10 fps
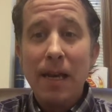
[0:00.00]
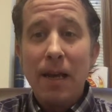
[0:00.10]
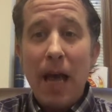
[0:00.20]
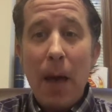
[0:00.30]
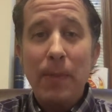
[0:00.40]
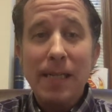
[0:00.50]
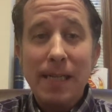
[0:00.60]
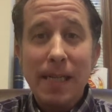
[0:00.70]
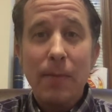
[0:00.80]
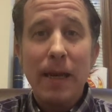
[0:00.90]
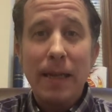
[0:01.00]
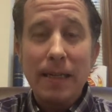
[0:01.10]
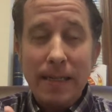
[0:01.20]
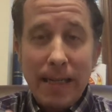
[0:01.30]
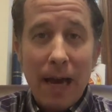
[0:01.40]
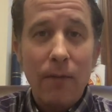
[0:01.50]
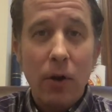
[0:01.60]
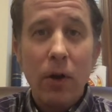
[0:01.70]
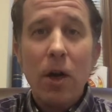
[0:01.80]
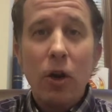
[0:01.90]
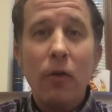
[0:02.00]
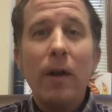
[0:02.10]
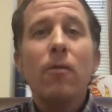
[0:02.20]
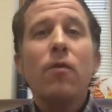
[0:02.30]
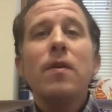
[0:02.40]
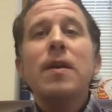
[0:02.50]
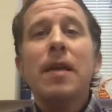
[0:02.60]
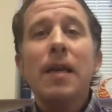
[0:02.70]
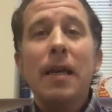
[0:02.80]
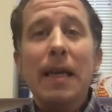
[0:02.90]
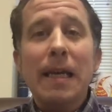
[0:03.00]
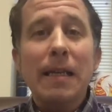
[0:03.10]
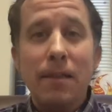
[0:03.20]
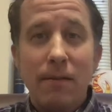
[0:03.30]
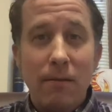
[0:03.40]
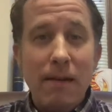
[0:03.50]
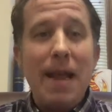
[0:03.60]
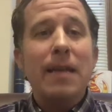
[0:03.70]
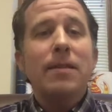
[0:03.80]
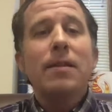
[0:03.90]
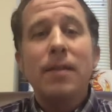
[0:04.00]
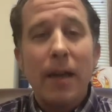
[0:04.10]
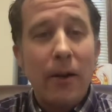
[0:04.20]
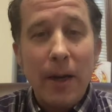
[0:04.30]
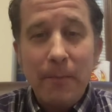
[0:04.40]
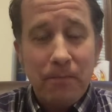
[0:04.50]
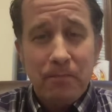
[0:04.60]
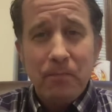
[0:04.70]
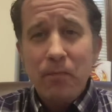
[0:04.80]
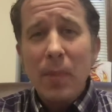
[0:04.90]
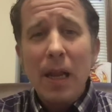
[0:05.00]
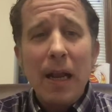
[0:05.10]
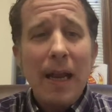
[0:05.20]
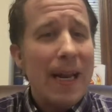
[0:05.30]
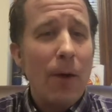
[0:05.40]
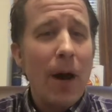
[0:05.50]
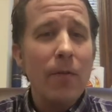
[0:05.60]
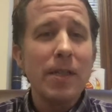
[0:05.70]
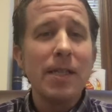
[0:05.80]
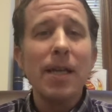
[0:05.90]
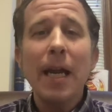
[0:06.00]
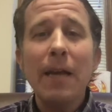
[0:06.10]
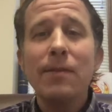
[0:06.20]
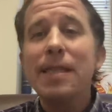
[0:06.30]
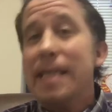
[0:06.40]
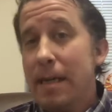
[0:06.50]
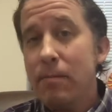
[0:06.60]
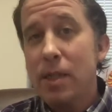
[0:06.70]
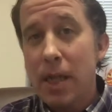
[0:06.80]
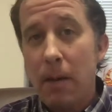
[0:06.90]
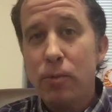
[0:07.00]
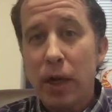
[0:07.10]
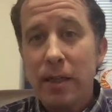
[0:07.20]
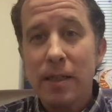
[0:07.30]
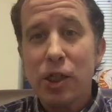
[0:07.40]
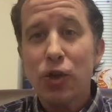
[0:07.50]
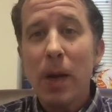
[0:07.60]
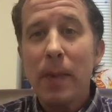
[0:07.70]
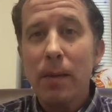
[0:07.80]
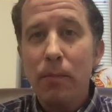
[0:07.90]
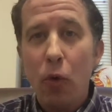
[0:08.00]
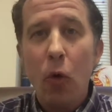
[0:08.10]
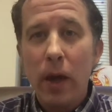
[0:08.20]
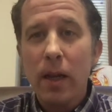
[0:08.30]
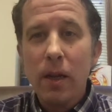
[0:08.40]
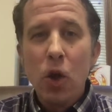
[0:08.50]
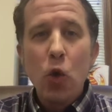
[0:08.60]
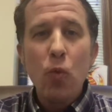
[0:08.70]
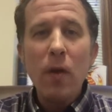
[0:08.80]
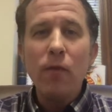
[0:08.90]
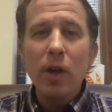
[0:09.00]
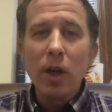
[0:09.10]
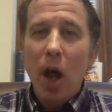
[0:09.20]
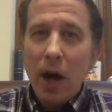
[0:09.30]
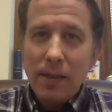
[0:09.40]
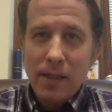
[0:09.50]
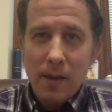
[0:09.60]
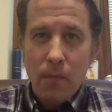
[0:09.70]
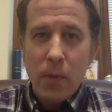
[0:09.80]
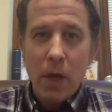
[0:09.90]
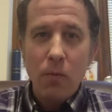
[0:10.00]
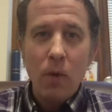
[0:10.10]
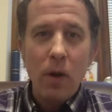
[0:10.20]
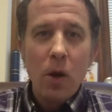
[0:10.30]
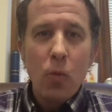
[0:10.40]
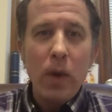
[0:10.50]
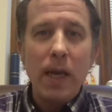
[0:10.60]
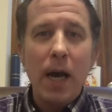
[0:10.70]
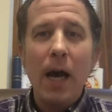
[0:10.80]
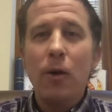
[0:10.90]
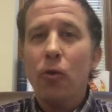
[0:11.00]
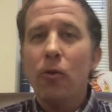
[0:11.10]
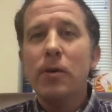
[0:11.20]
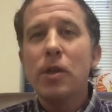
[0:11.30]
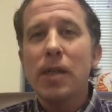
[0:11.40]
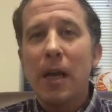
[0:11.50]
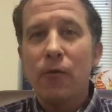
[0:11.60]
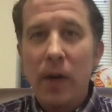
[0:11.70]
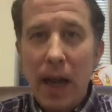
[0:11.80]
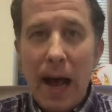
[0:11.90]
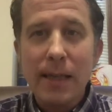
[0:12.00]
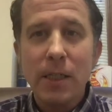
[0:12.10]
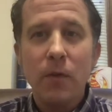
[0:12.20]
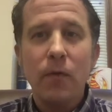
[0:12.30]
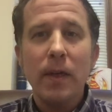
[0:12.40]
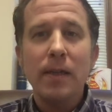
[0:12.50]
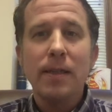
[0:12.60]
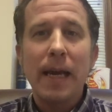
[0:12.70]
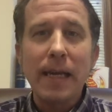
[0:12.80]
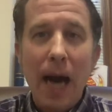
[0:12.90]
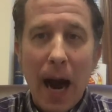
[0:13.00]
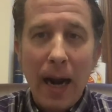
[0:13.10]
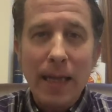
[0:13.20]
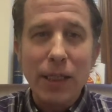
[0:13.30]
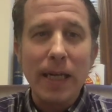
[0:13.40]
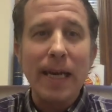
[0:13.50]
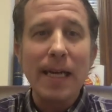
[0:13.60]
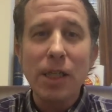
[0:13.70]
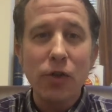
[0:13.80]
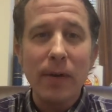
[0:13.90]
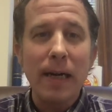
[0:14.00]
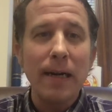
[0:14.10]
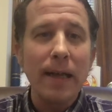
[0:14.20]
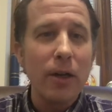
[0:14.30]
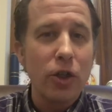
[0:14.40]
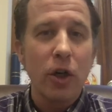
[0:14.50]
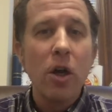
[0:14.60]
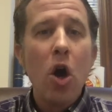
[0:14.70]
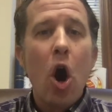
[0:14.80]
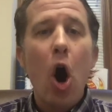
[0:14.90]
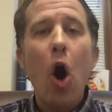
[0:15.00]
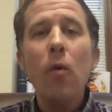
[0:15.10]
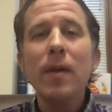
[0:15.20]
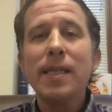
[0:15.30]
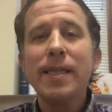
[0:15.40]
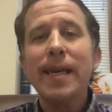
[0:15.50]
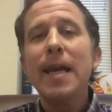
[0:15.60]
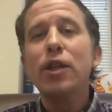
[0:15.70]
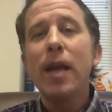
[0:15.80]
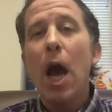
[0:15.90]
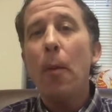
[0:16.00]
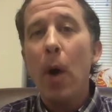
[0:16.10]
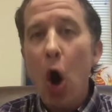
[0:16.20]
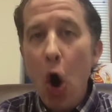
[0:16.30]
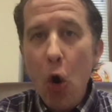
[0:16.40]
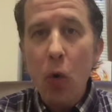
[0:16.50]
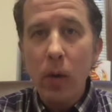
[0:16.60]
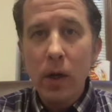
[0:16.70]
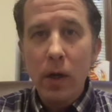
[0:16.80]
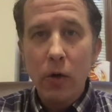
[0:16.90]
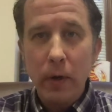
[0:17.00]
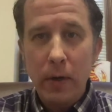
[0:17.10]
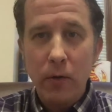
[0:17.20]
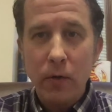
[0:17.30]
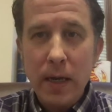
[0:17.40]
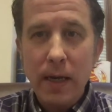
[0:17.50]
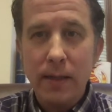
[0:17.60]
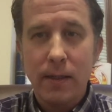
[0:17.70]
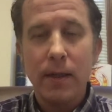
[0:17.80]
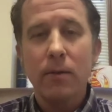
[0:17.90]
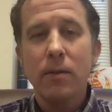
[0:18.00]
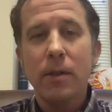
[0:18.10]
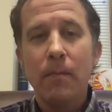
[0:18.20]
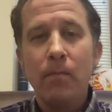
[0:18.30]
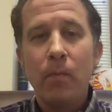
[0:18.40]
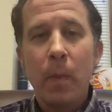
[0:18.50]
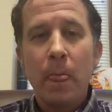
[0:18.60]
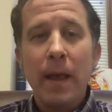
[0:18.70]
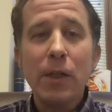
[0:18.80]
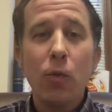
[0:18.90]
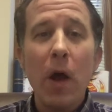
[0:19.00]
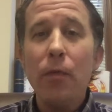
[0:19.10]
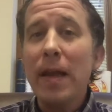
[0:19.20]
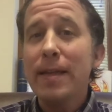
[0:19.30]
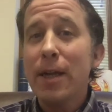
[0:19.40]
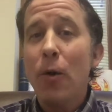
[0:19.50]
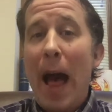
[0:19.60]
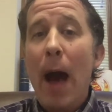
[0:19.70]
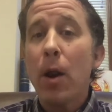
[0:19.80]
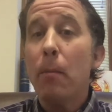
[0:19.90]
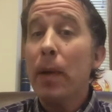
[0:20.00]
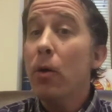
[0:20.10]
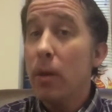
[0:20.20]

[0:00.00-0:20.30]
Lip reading: epistemic endeavor. Critical thinking is necessary. Now, while the study of STEM subjects is extremely important, We've lost something when we cut courses like philosophy, psychology, history, and literature, all which teach and help hone critical thinking skills. It's one thing to know how to build a